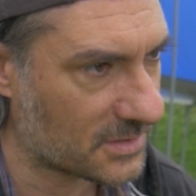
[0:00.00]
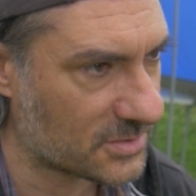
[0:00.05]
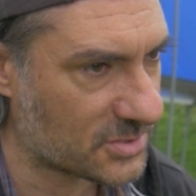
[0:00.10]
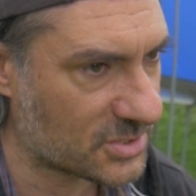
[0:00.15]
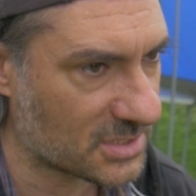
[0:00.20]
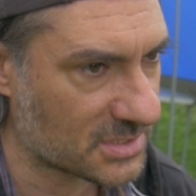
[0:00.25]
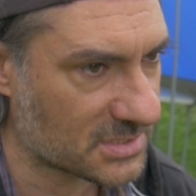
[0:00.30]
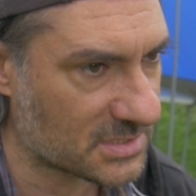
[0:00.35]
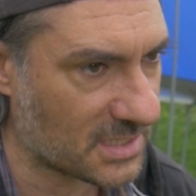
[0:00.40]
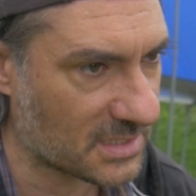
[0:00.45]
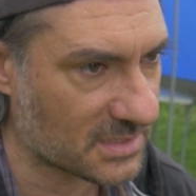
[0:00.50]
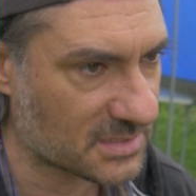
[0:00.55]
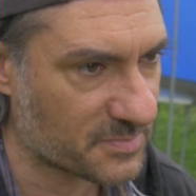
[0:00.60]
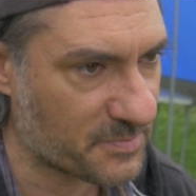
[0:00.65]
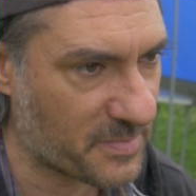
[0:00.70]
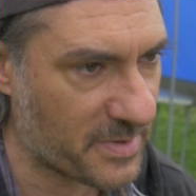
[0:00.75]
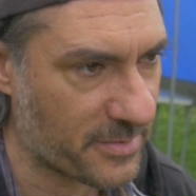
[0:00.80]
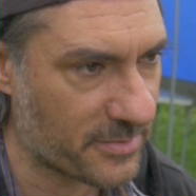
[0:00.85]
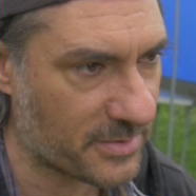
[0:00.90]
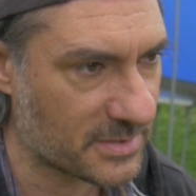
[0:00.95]
just
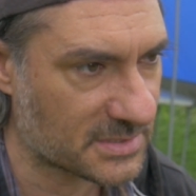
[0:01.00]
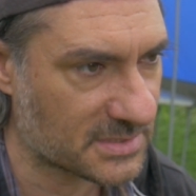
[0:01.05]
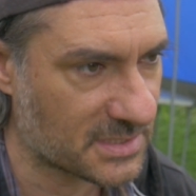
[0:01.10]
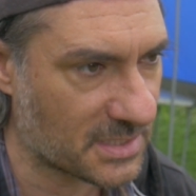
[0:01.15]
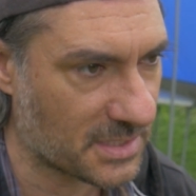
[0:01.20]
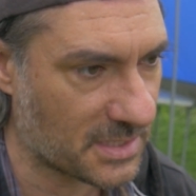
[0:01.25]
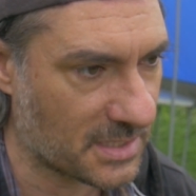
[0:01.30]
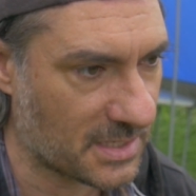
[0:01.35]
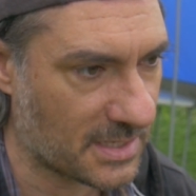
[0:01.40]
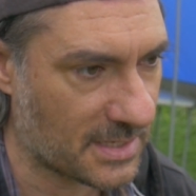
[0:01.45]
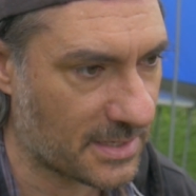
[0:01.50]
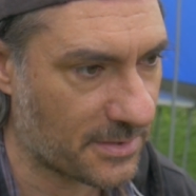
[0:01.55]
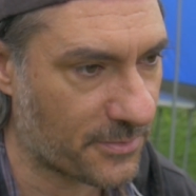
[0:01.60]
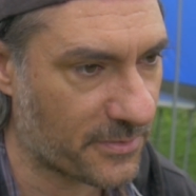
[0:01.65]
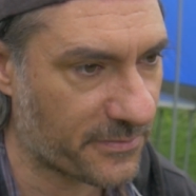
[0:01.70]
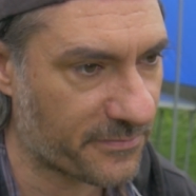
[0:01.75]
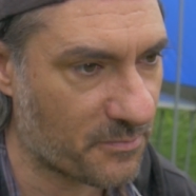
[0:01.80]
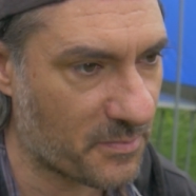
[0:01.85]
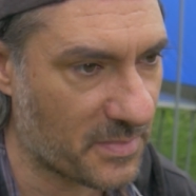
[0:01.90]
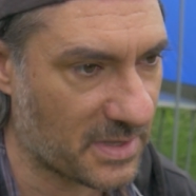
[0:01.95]
experience the year
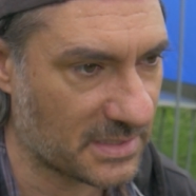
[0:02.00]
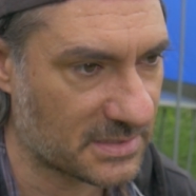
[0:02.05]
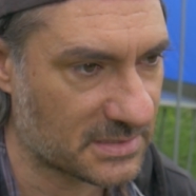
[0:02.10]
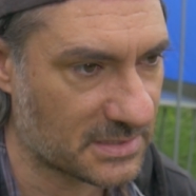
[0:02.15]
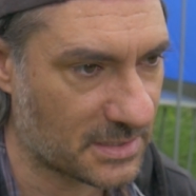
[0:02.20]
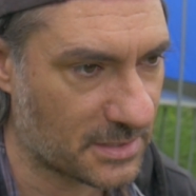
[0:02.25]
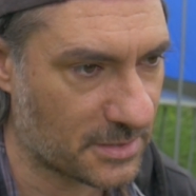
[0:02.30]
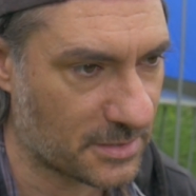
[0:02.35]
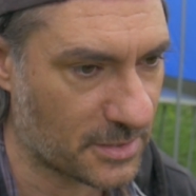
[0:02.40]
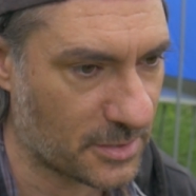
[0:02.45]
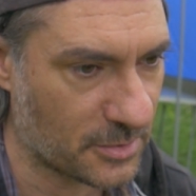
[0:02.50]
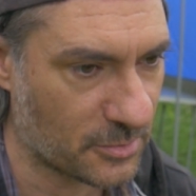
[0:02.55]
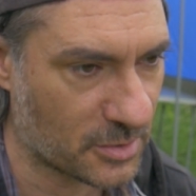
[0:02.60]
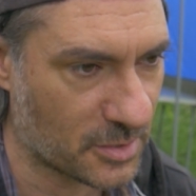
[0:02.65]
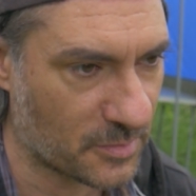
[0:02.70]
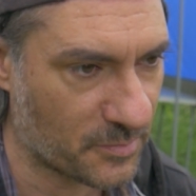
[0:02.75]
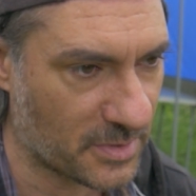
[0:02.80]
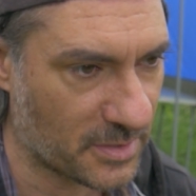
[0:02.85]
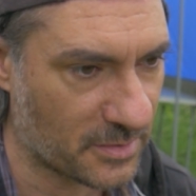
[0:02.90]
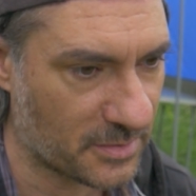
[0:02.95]
of meeting a new
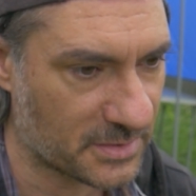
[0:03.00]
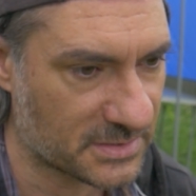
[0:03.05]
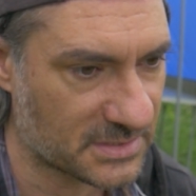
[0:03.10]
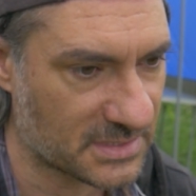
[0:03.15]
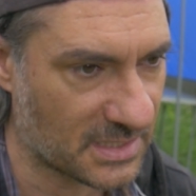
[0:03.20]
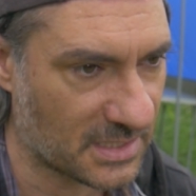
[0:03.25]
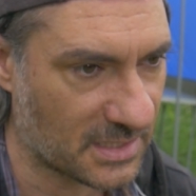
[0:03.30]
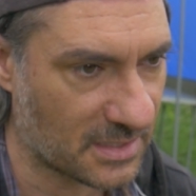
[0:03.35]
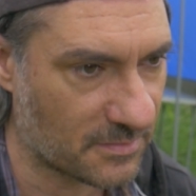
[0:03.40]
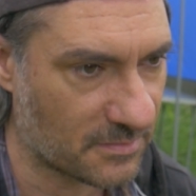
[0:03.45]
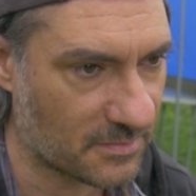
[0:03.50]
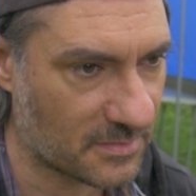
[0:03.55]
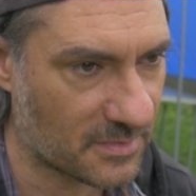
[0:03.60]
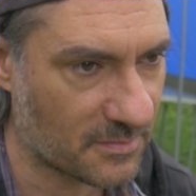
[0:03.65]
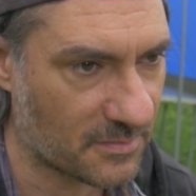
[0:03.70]
community and